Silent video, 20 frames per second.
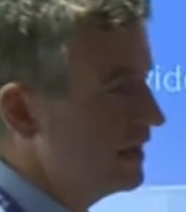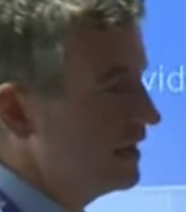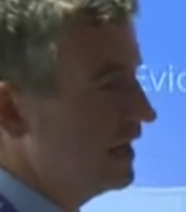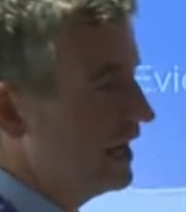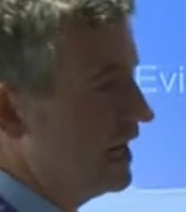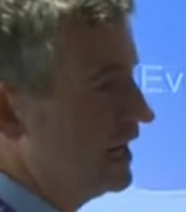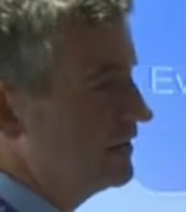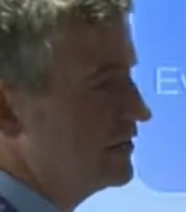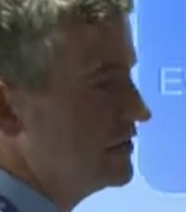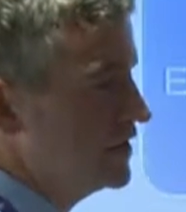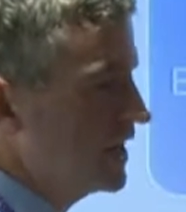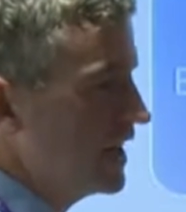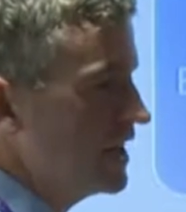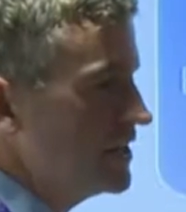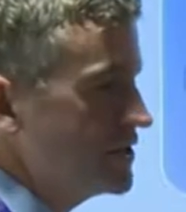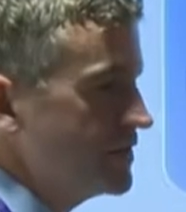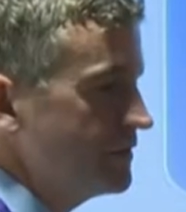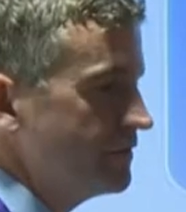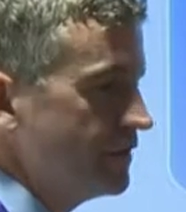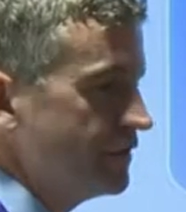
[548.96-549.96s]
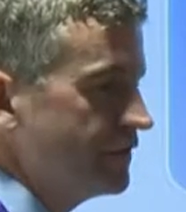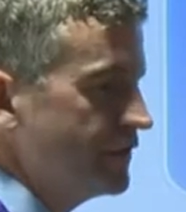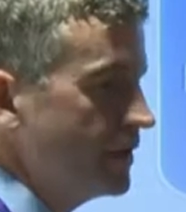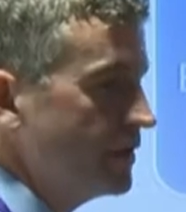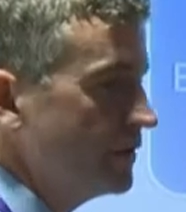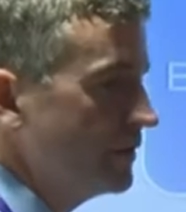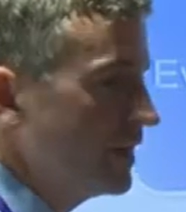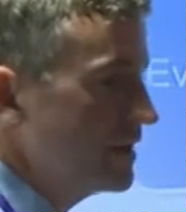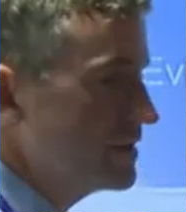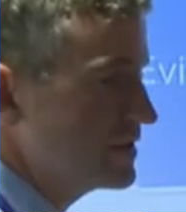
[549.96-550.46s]
higher education
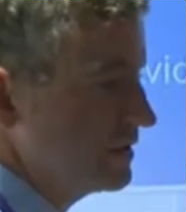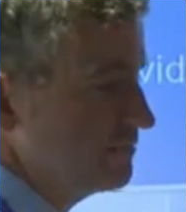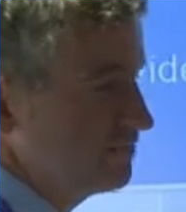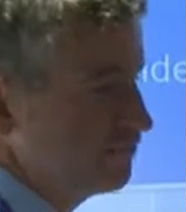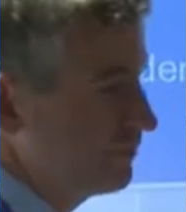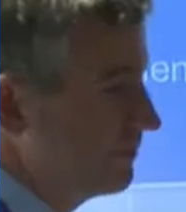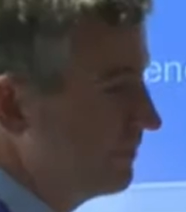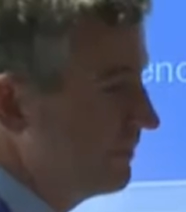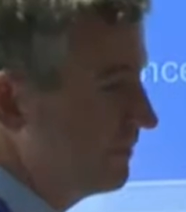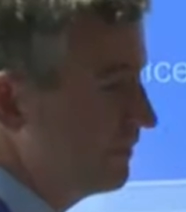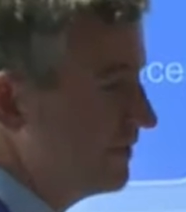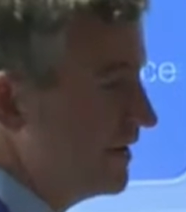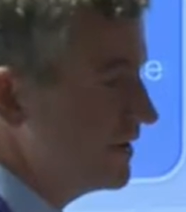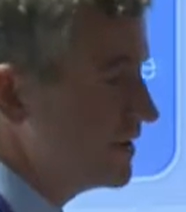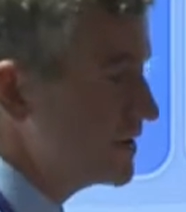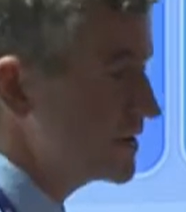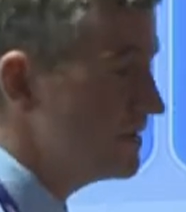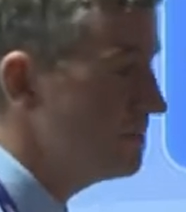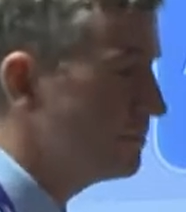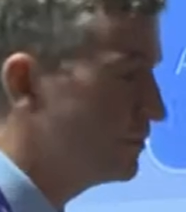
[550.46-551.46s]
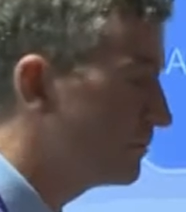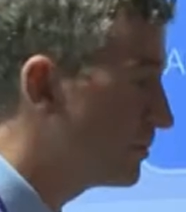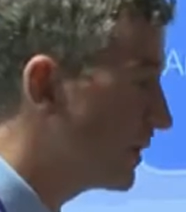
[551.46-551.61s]
review is a very simple